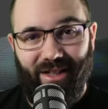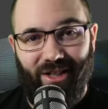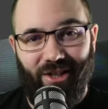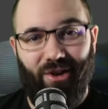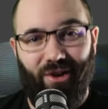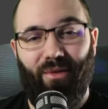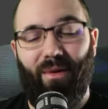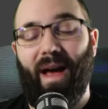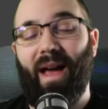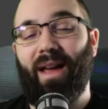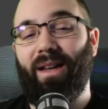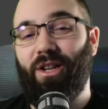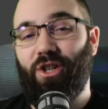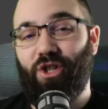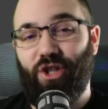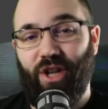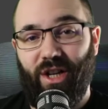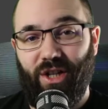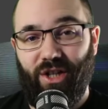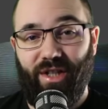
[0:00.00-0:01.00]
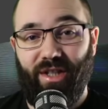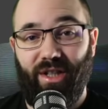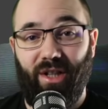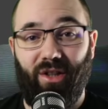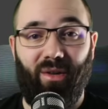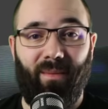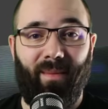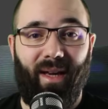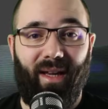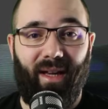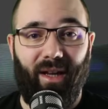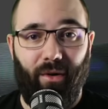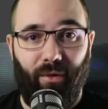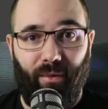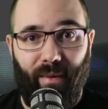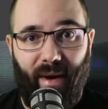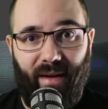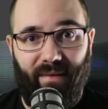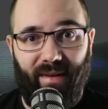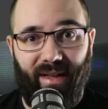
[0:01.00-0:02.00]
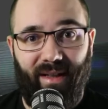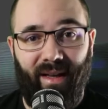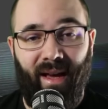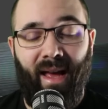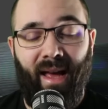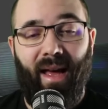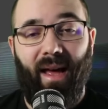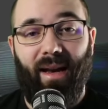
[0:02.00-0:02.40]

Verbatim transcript: So any changes that you make in Revit,